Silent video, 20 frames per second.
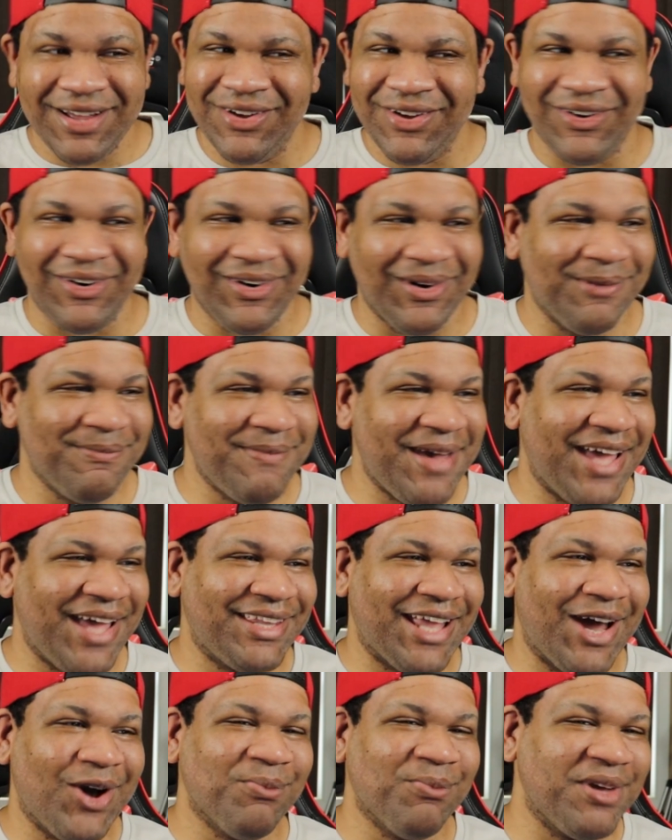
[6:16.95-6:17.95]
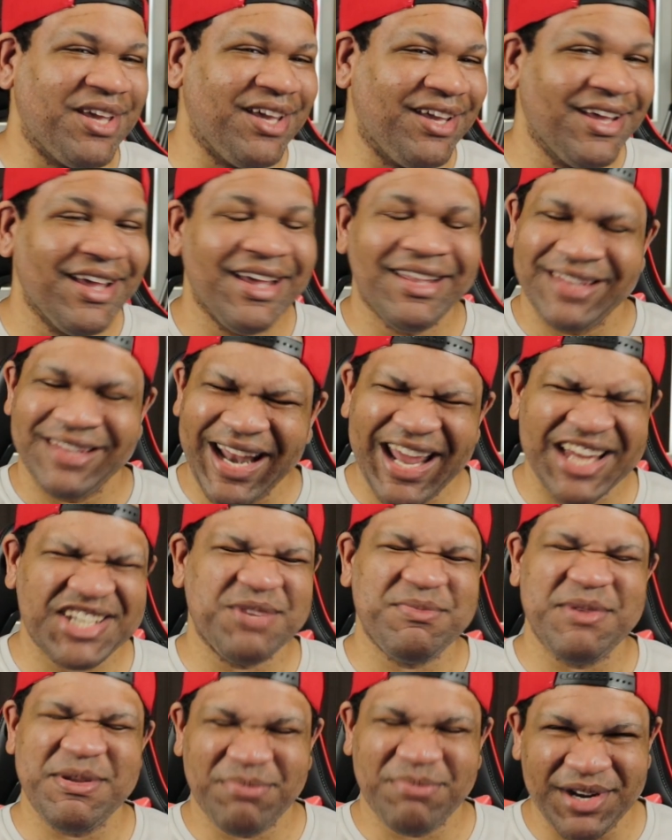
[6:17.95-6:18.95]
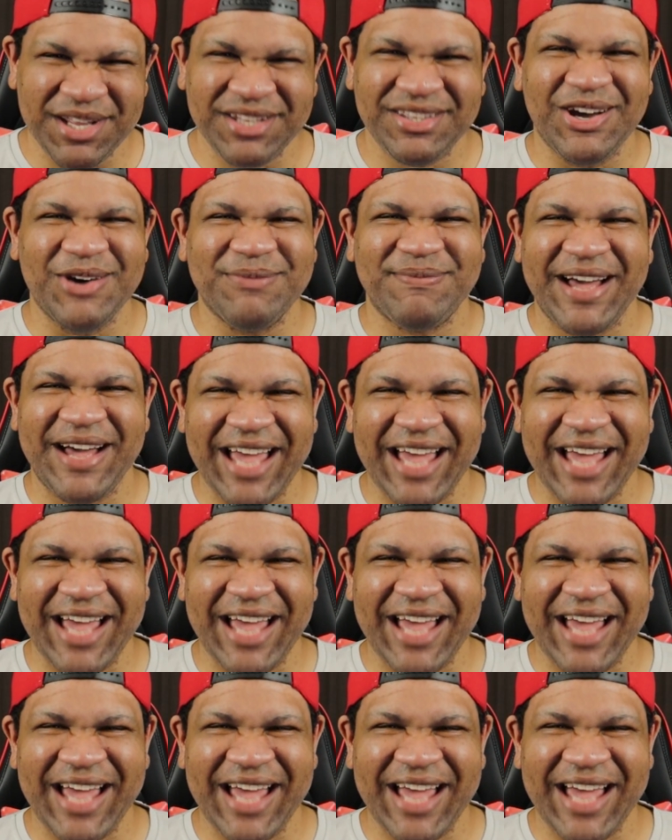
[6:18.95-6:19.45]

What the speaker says: Oh man, that'd actually be pretty dope.